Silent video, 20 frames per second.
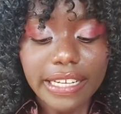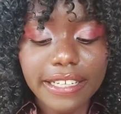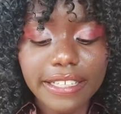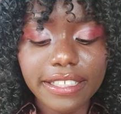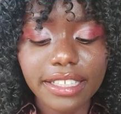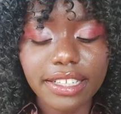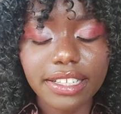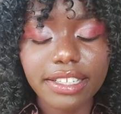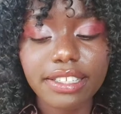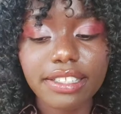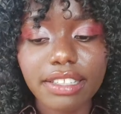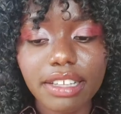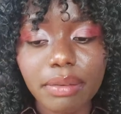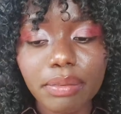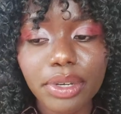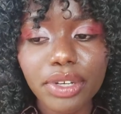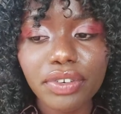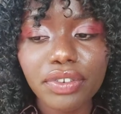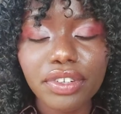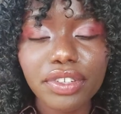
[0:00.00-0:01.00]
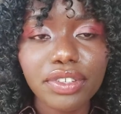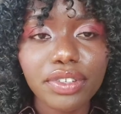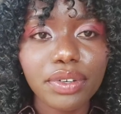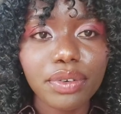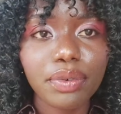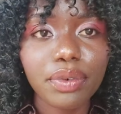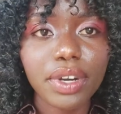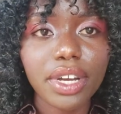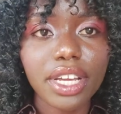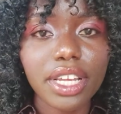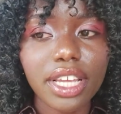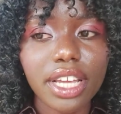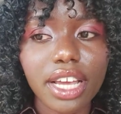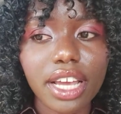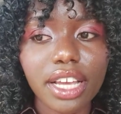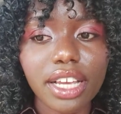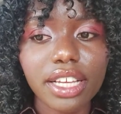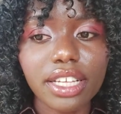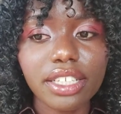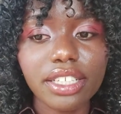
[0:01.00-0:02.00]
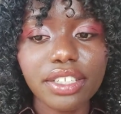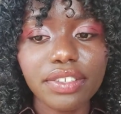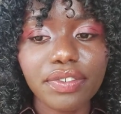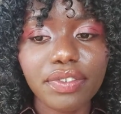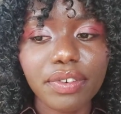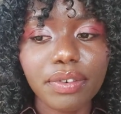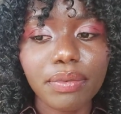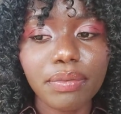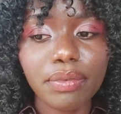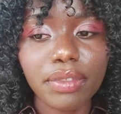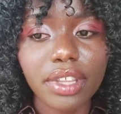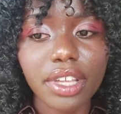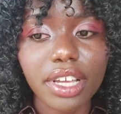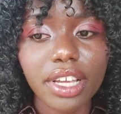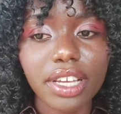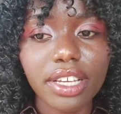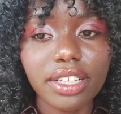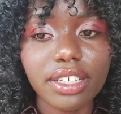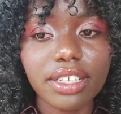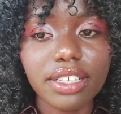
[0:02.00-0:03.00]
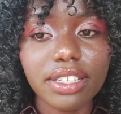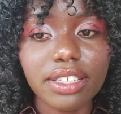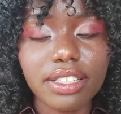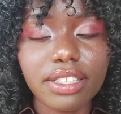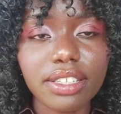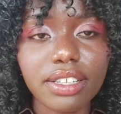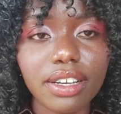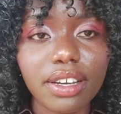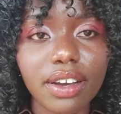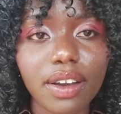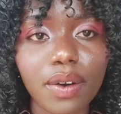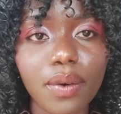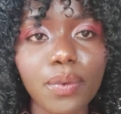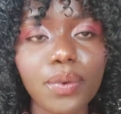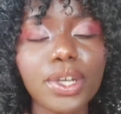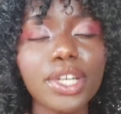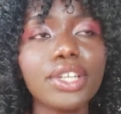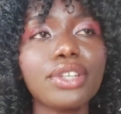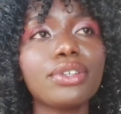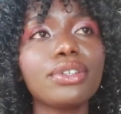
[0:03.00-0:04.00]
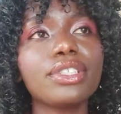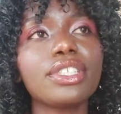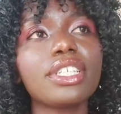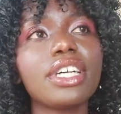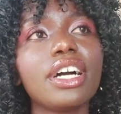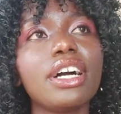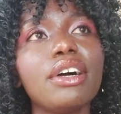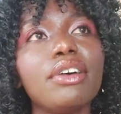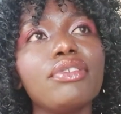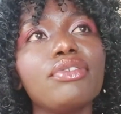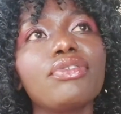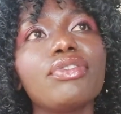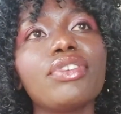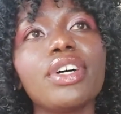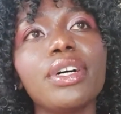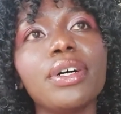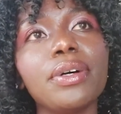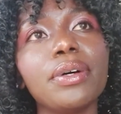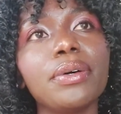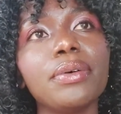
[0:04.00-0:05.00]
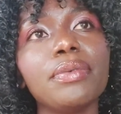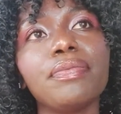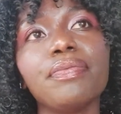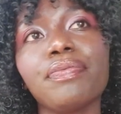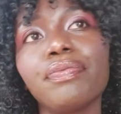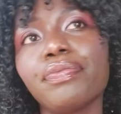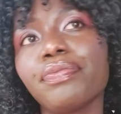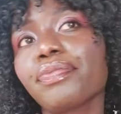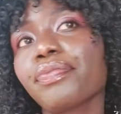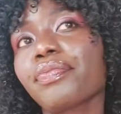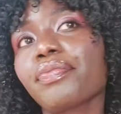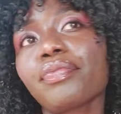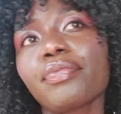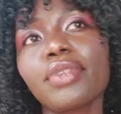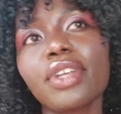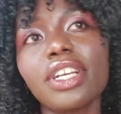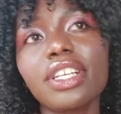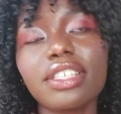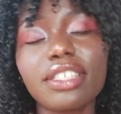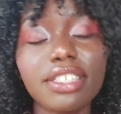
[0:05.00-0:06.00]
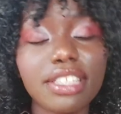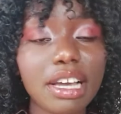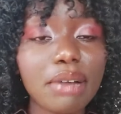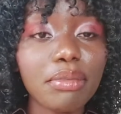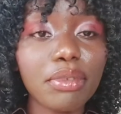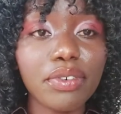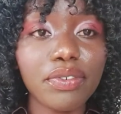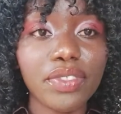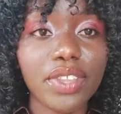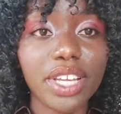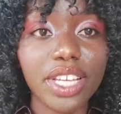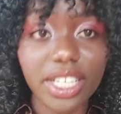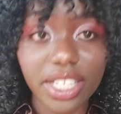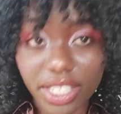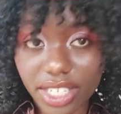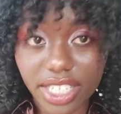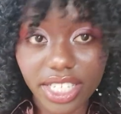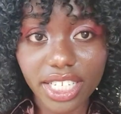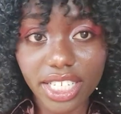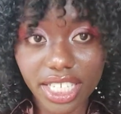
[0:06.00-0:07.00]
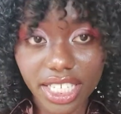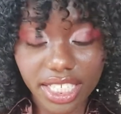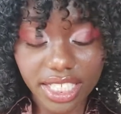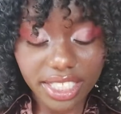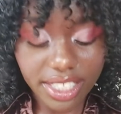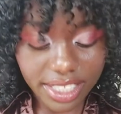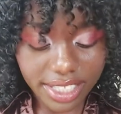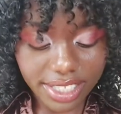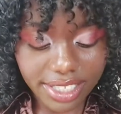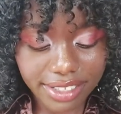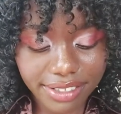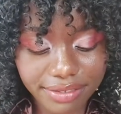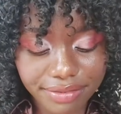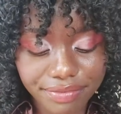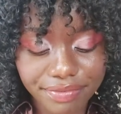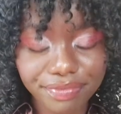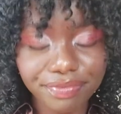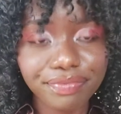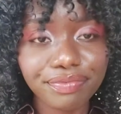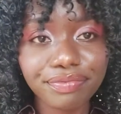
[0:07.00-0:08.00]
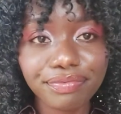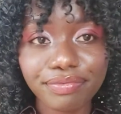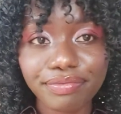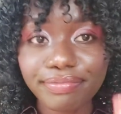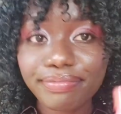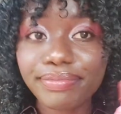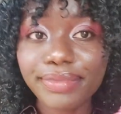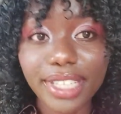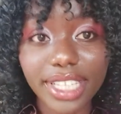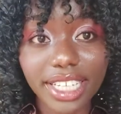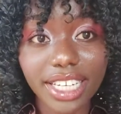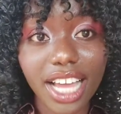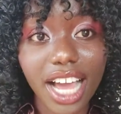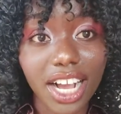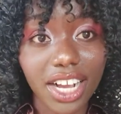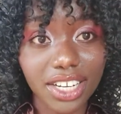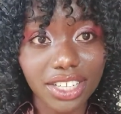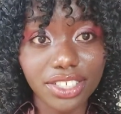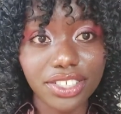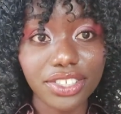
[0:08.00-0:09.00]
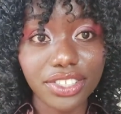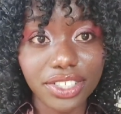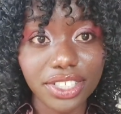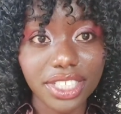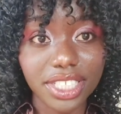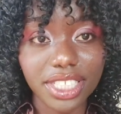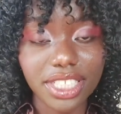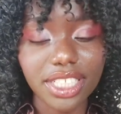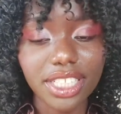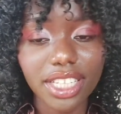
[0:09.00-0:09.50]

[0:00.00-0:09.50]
Yes, the main reason why I get it from there is we don't have some of the ingredients in our country,